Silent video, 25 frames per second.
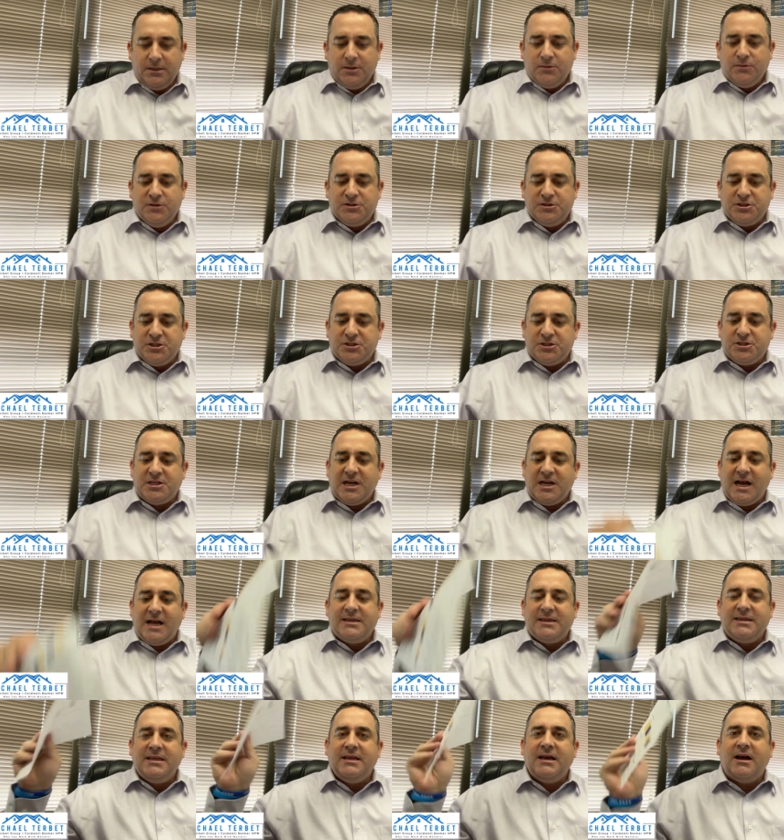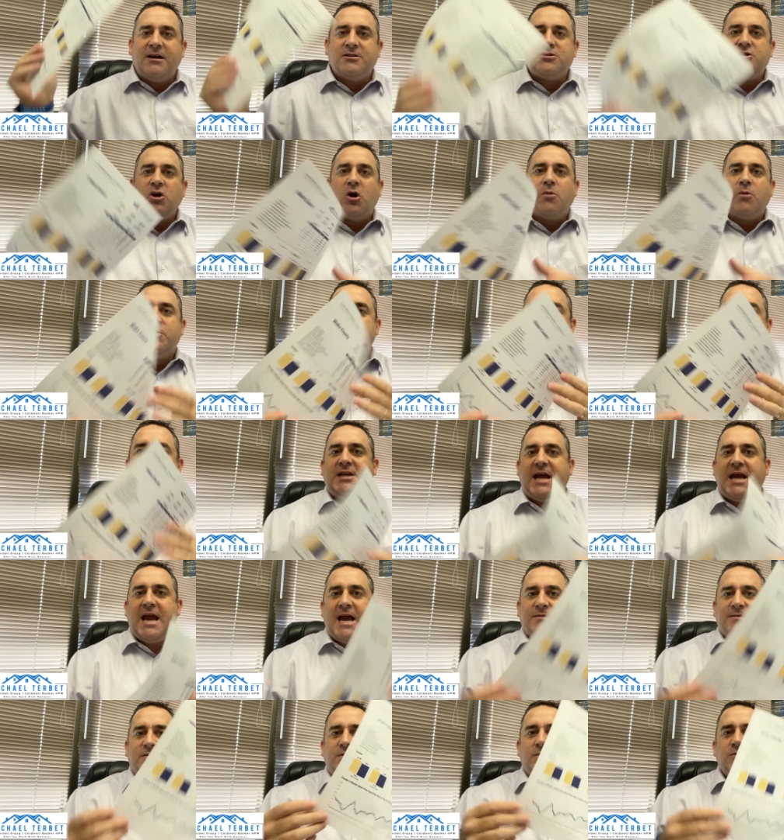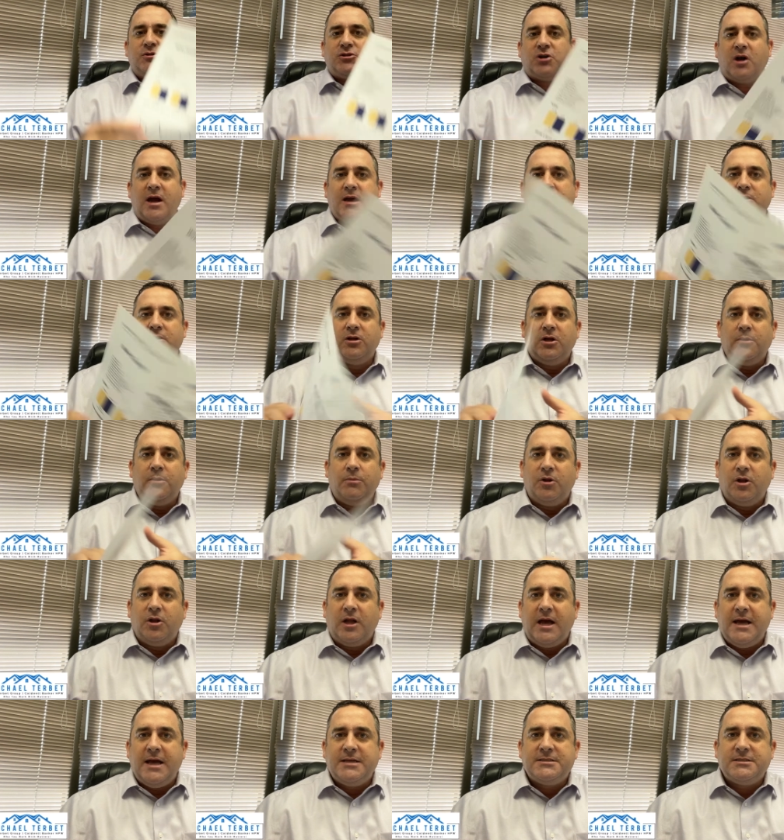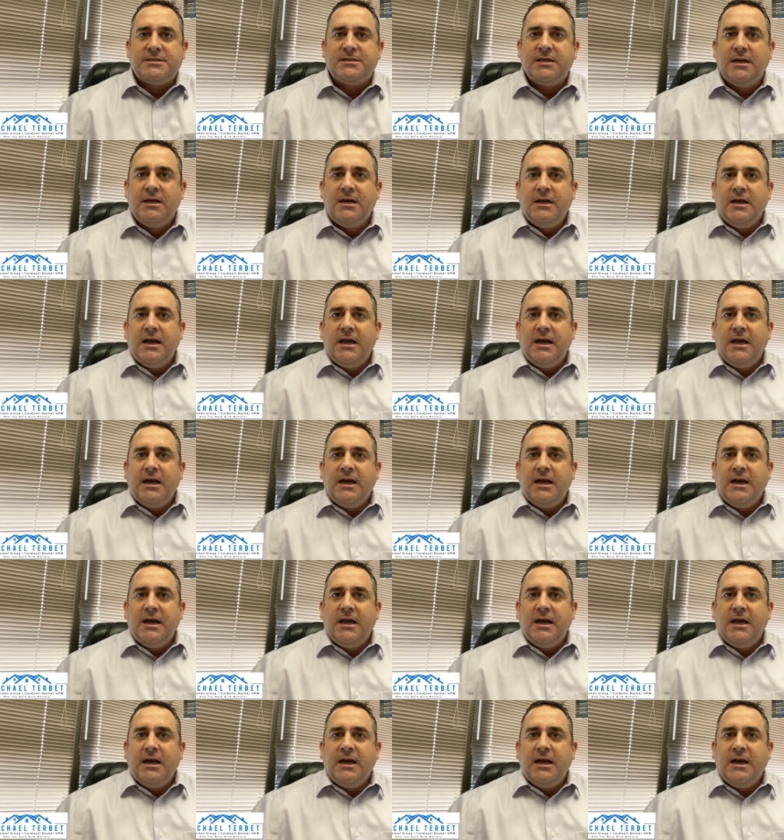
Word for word: We just got the October stats from Triangle MLS.